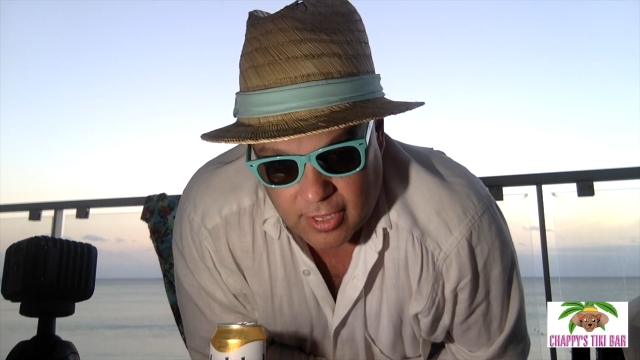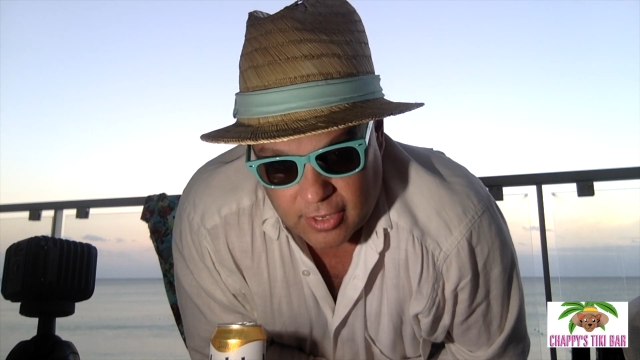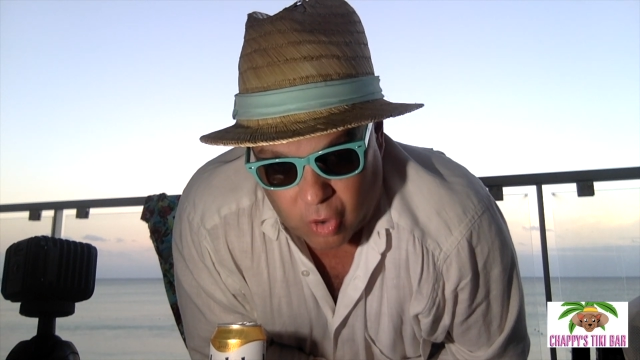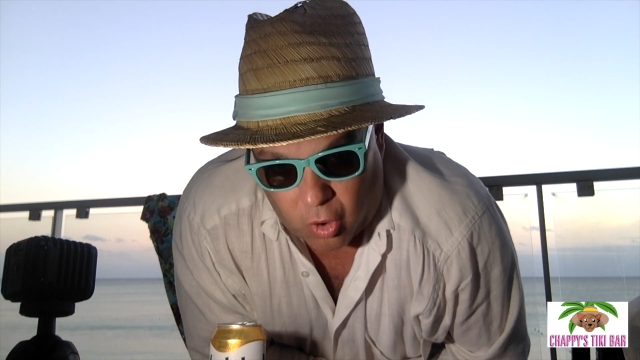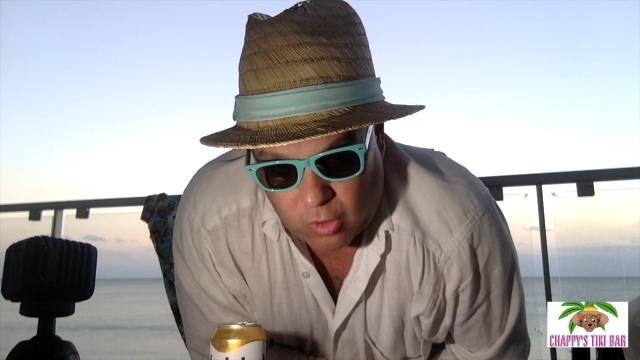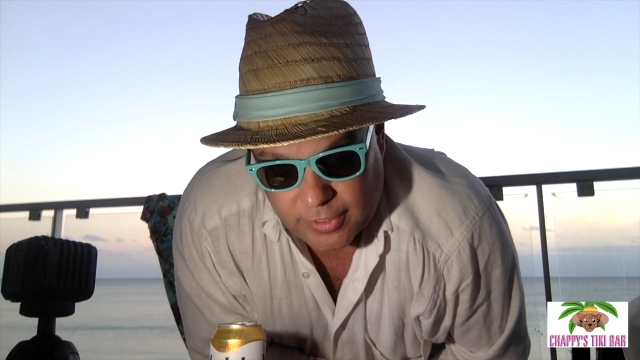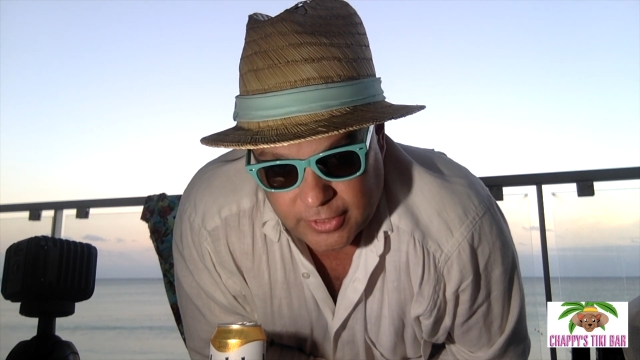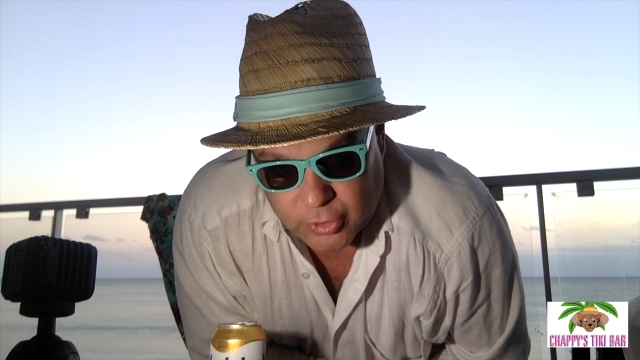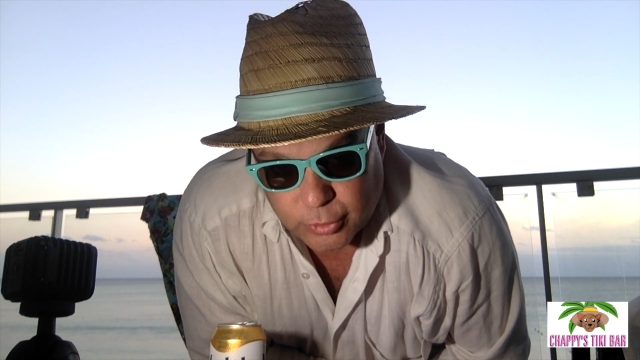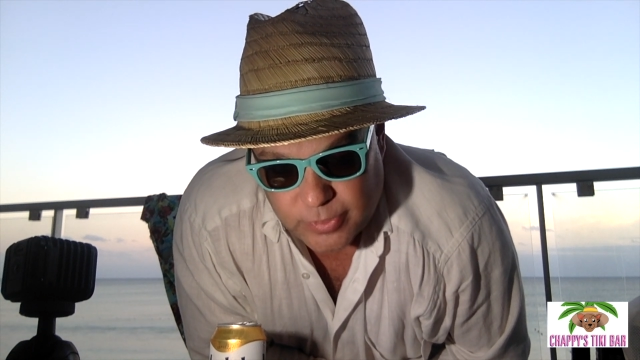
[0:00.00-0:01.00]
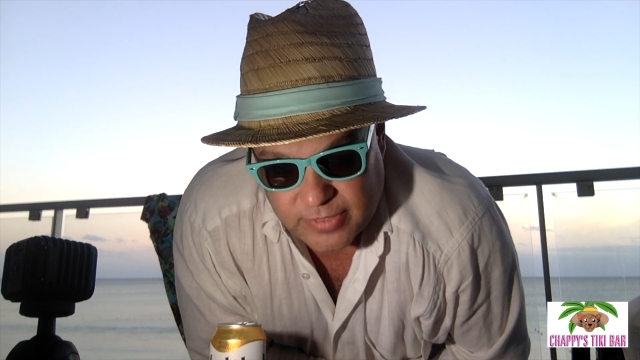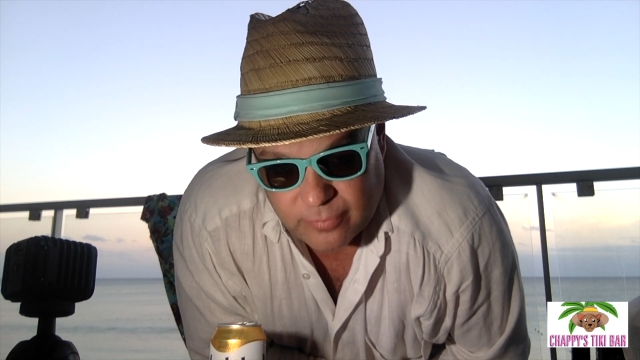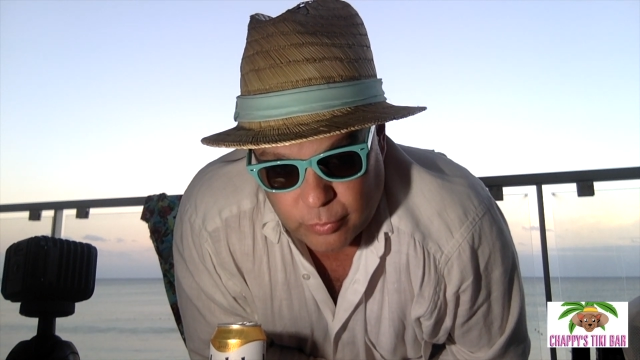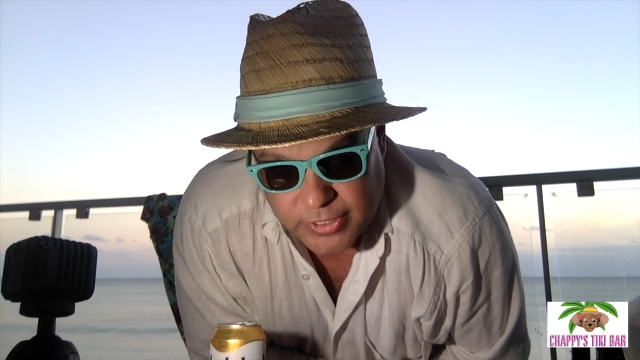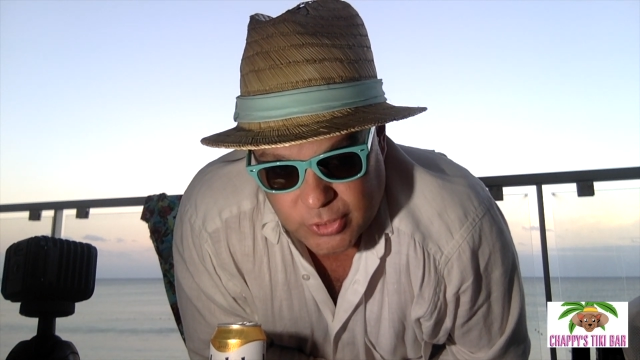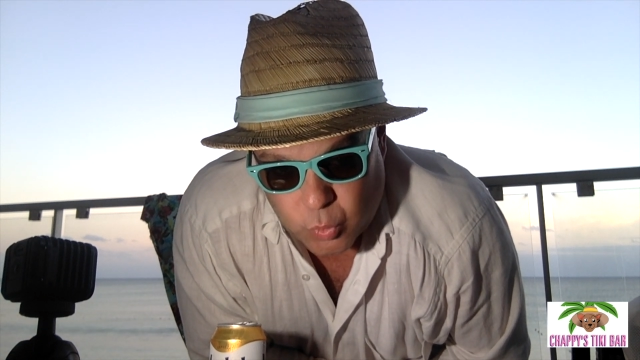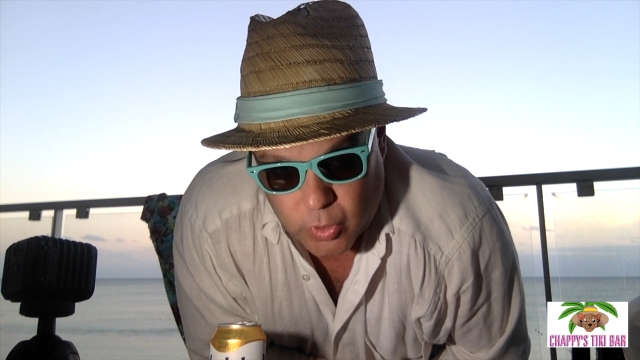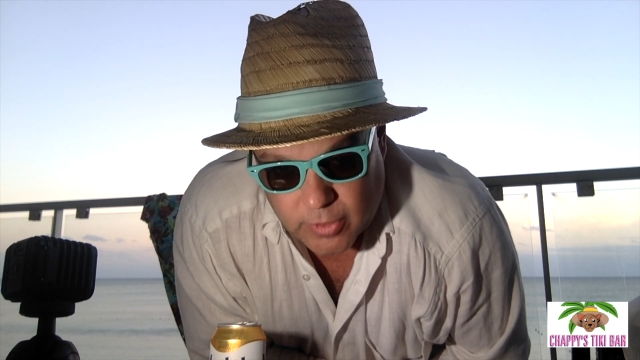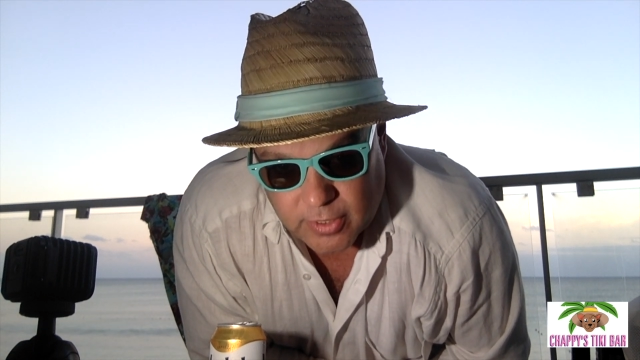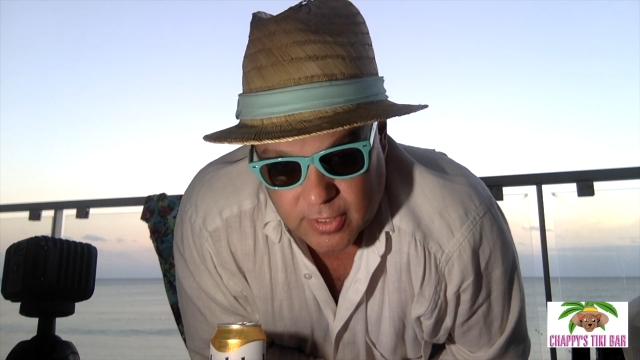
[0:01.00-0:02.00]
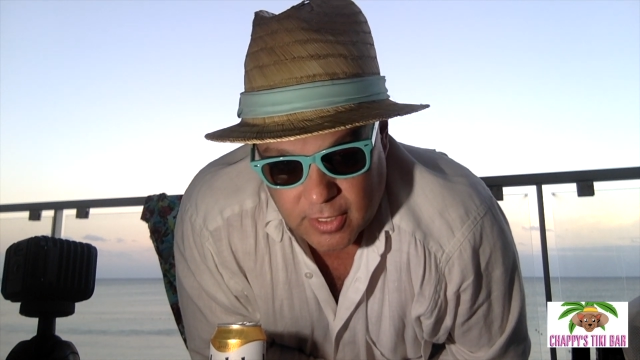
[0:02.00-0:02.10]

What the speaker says: an all-inclusive resort.